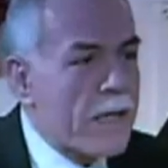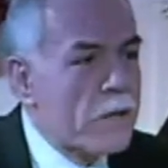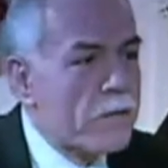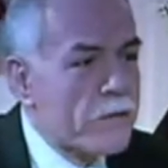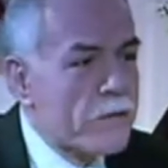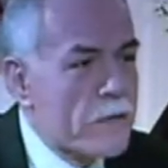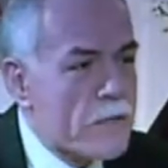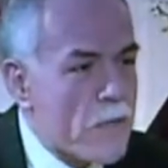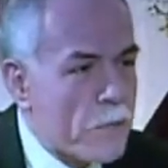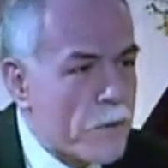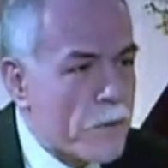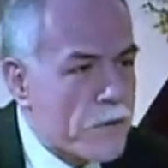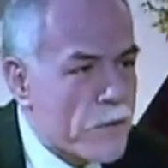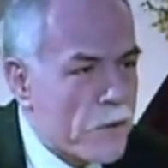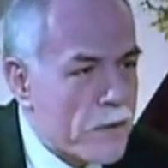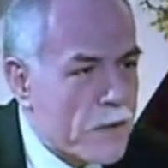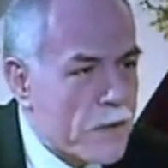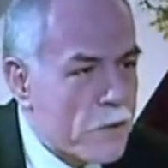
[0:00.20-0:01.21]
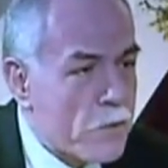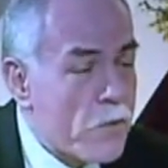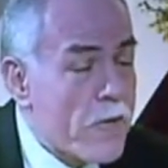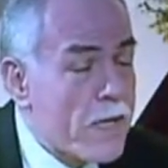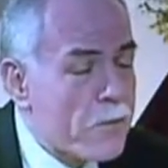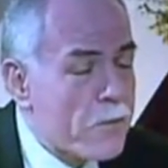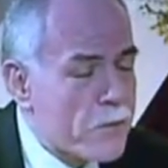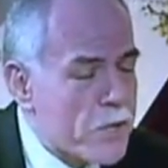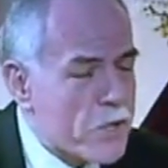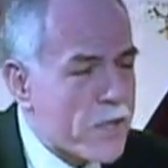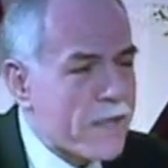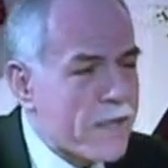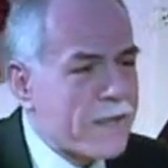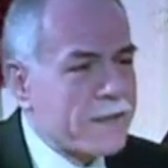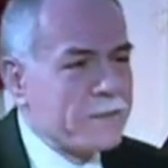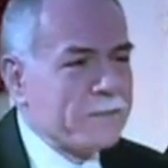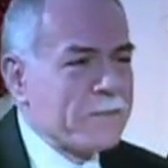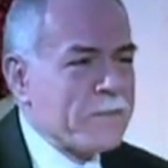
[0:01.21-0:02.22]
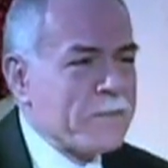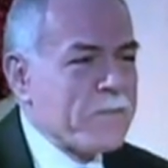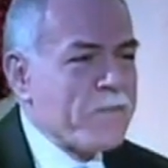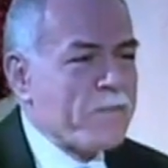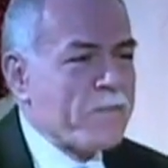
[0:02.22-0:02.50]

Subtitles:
President, thank you for this opportunity. We really appreciate it.